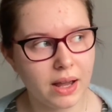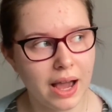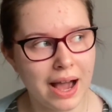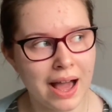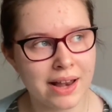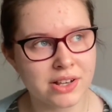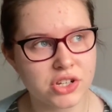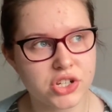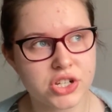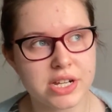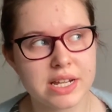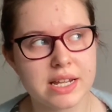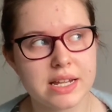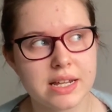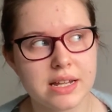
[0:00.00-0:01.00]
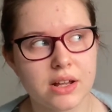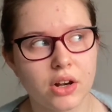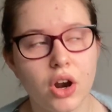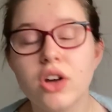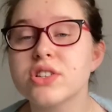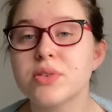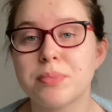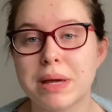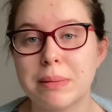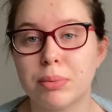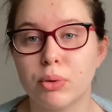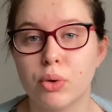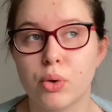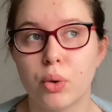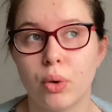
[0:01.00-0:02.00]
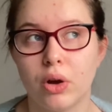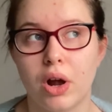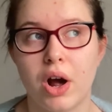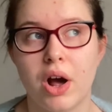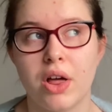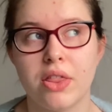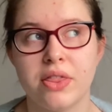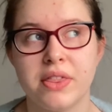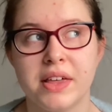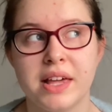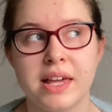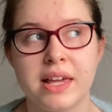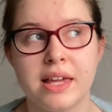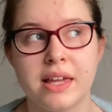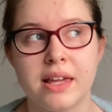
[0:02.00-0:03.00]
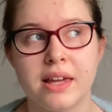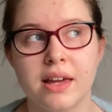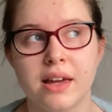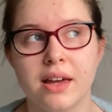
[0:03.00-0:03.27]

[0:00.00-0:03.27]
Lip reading: and lots of people call her the